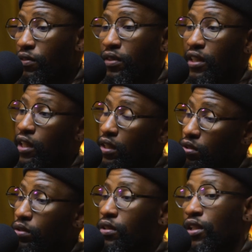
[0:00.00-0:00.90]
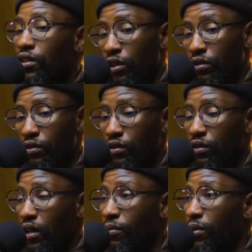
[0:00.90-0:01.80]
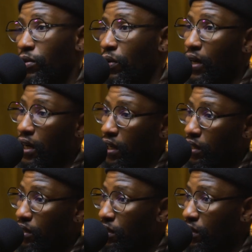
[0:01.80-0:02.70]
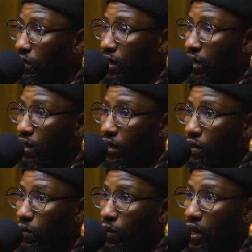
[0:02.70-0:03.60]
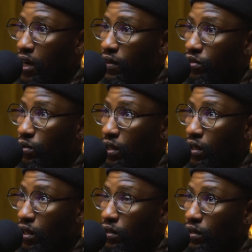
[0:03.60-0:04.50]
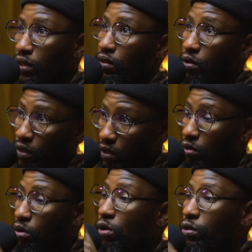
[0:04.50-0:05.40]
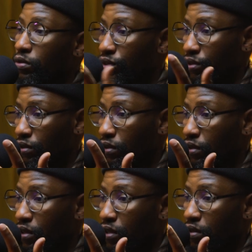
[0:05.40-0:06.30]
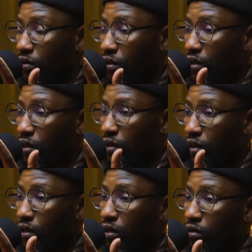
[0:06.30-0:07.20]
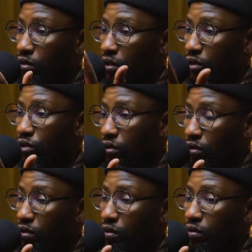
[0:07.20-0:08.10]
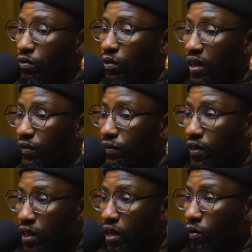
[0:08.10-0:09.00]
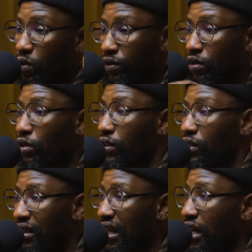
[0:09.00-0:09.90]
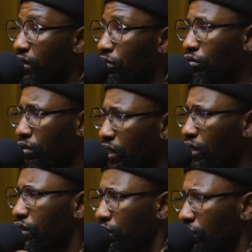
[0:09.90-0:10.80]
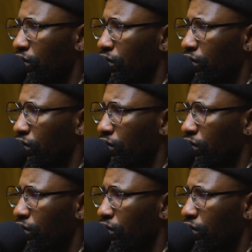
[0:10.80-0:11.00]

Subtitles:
even get into details about why their wives were not, quote unquote, the traditional wife there with you on the side who's doing